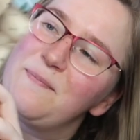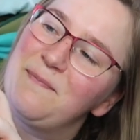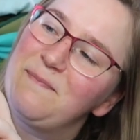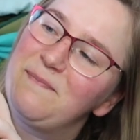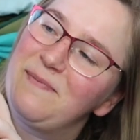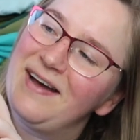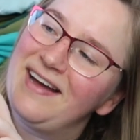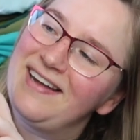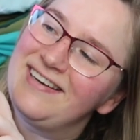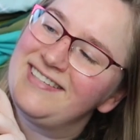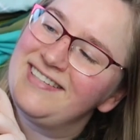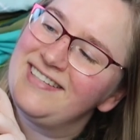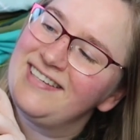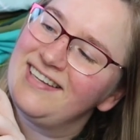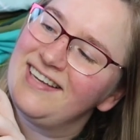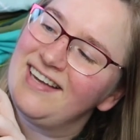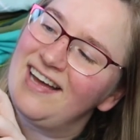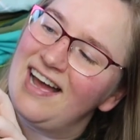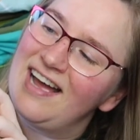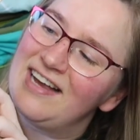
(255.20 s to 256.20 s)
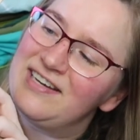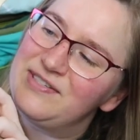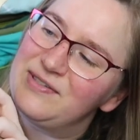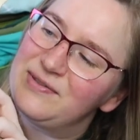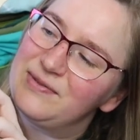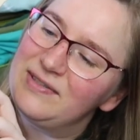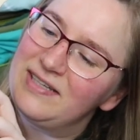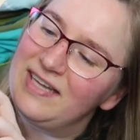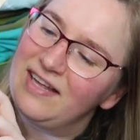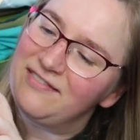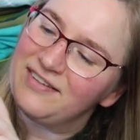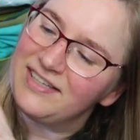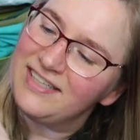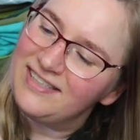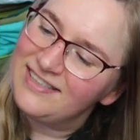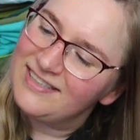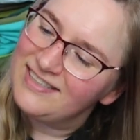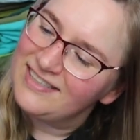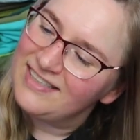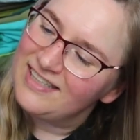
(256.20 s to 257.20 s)
but I do love
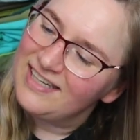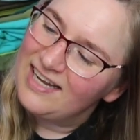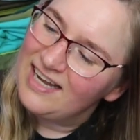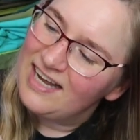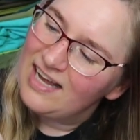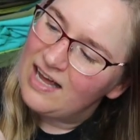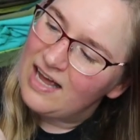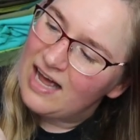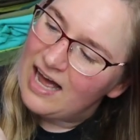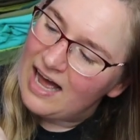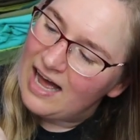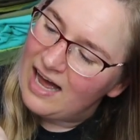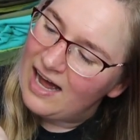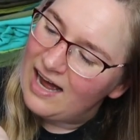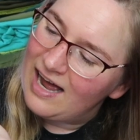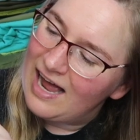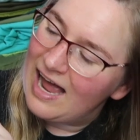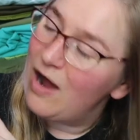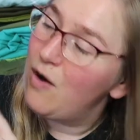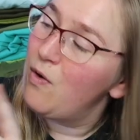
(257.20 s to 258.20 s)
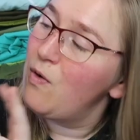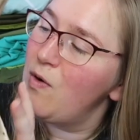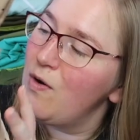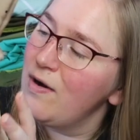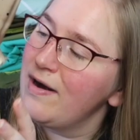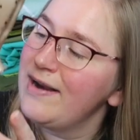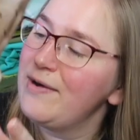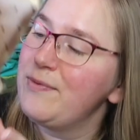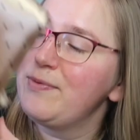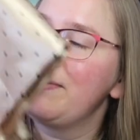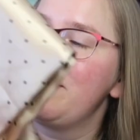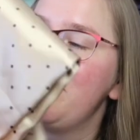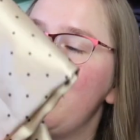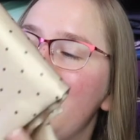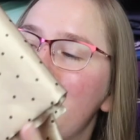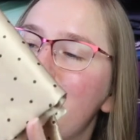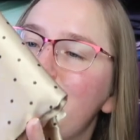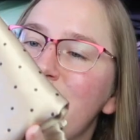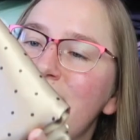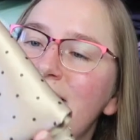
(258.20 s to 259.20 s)
it. Or it would
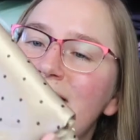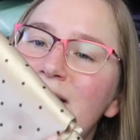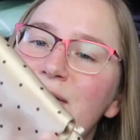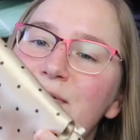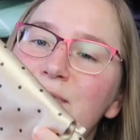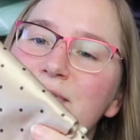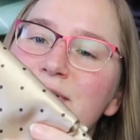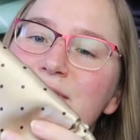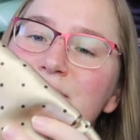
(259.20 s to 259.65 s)
make really good